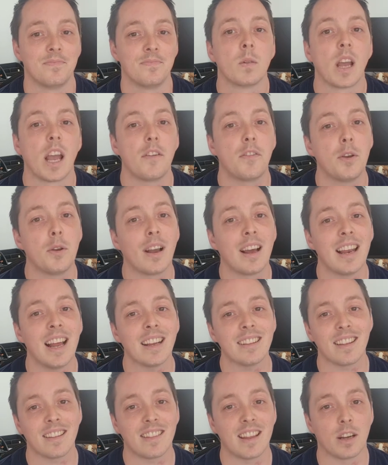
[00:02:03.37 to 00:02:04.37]
If you
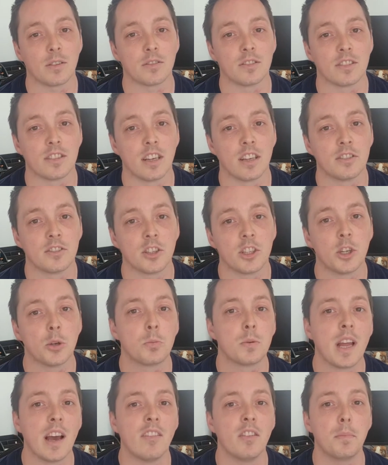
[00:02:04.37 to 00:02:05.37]
collect the Thousand Suns, you'll
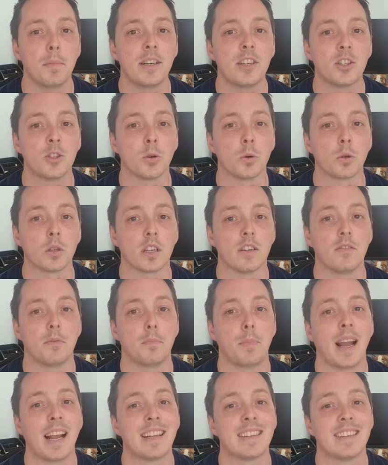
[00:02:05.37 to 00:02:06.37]
never be short of
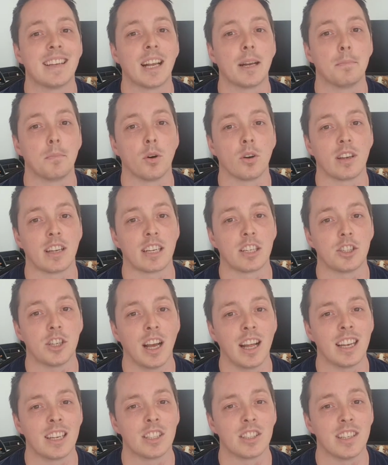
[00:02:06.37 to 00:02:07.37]
painting and modelling
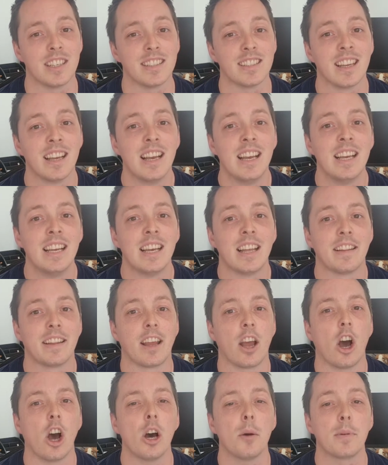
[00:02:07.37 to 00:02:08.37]
challenges, and the
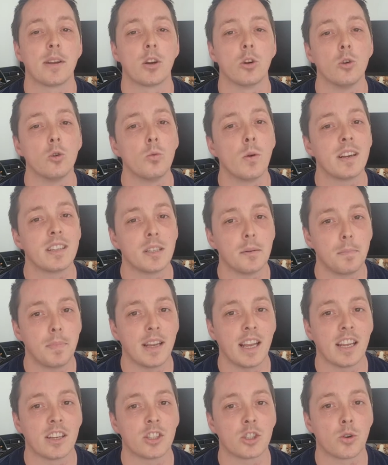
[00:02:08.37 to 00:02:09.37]
army always
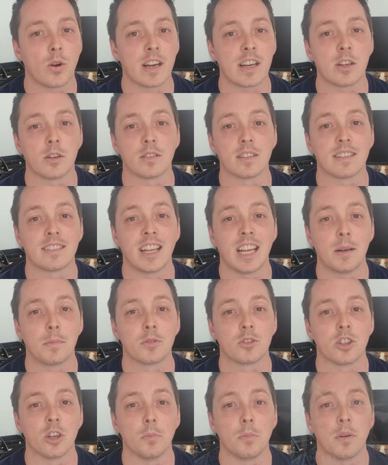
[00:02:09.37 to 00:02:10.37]
appears striking on the tabletop